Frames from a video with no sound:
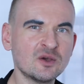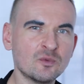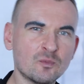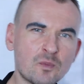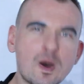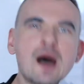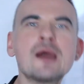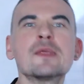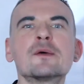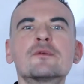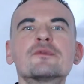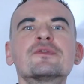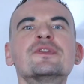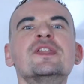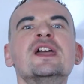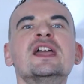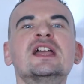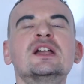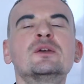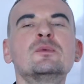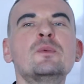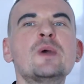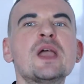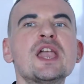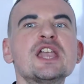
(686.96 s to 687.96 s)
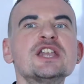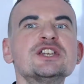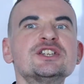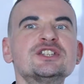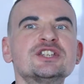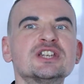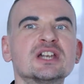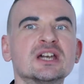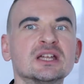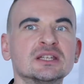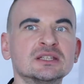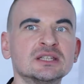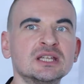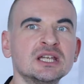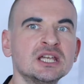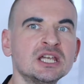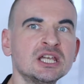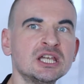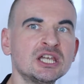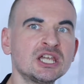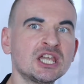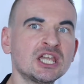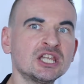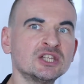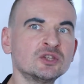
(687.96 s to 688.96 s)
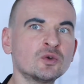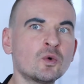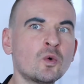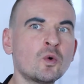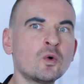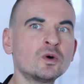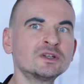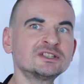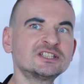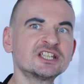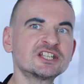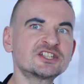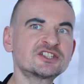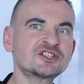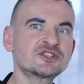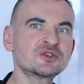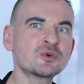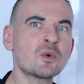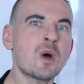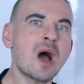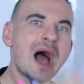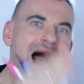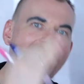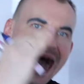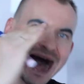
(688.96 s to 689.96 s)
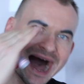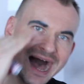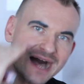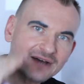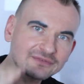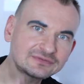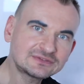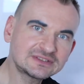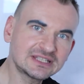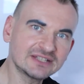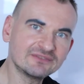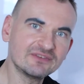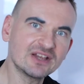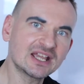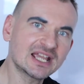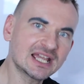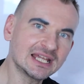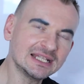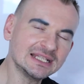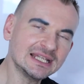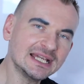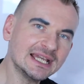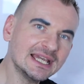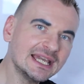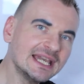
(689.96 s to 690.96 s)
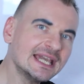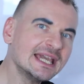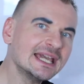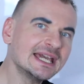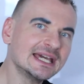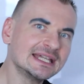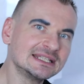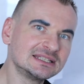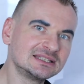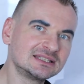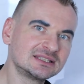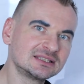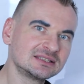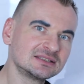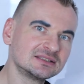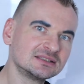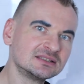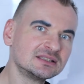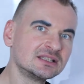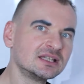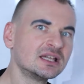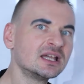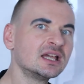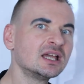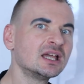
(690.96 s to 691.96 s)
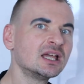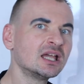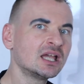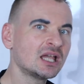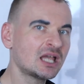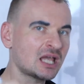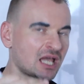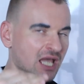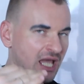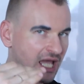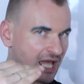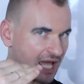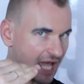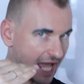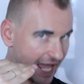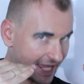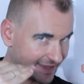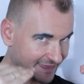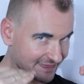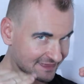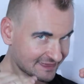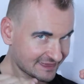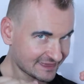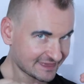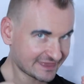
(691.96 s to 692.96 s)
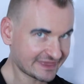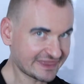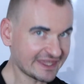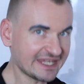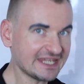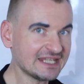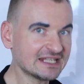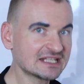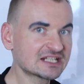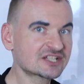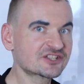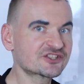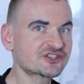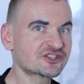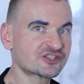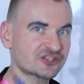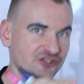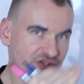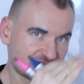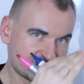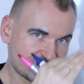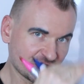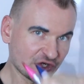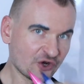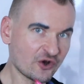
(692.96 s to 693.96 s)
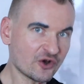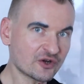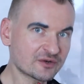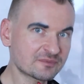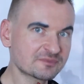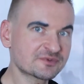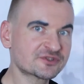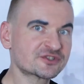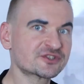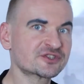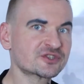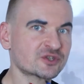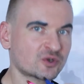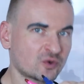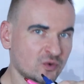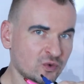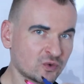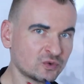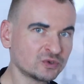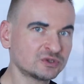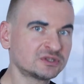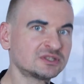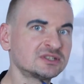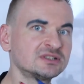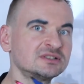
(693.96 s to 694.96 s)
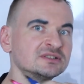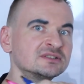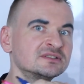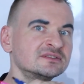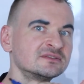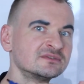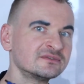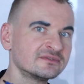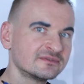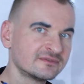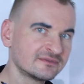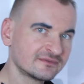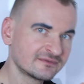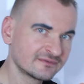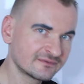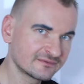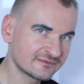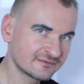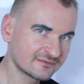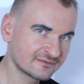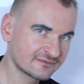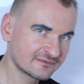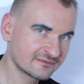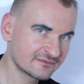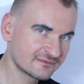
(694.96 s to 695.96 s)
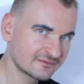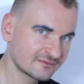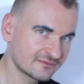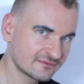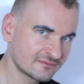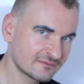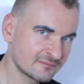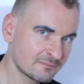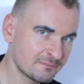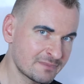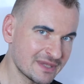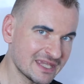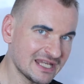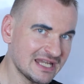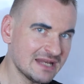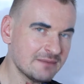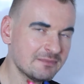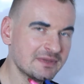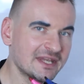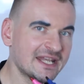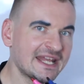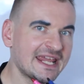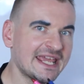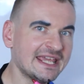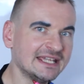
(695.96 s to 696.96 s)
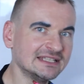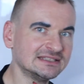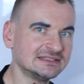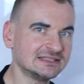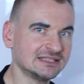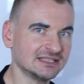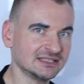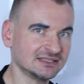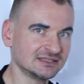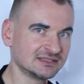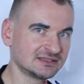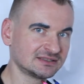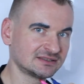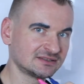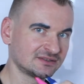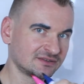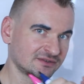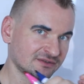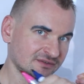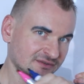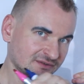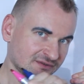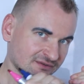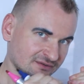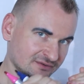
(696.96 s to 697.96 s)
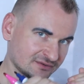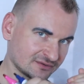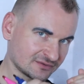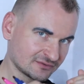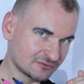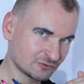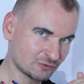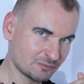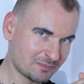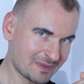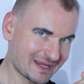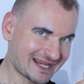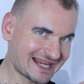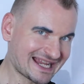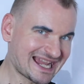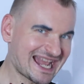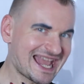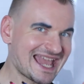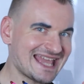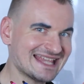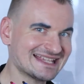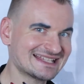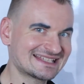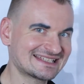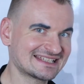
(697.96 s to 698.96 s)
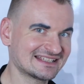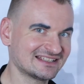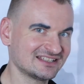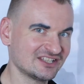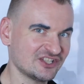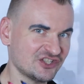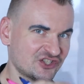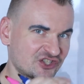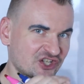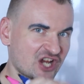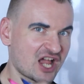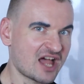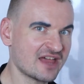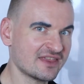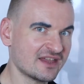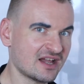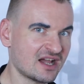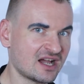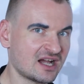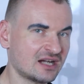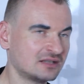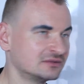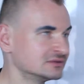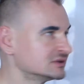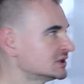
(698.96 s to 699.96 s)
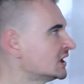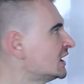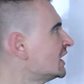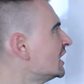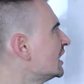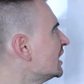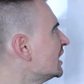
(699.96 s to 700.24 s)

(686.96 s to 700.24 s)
one of the equation in order to, after we can add, and things, terms could be eliminated, could be cancelled each other out.